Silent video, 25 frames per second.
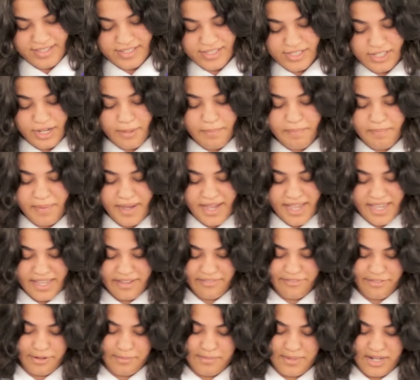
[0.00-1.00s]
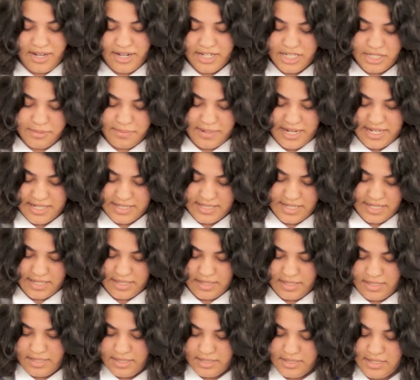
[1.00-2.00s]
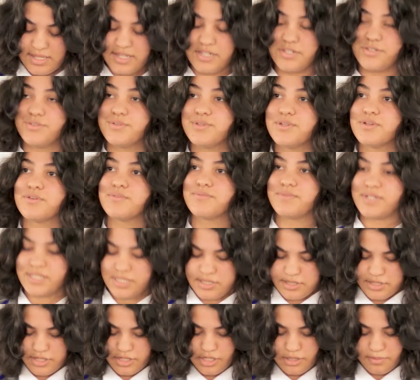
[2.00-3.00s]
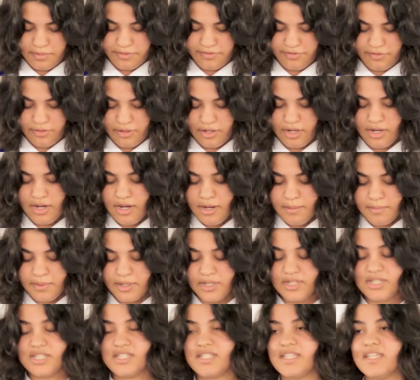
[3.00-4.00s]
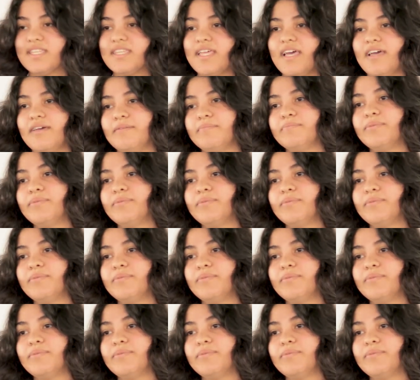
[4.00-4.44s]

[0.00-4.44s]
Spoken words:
Stop buying from large brands like this and do your research before purchasing that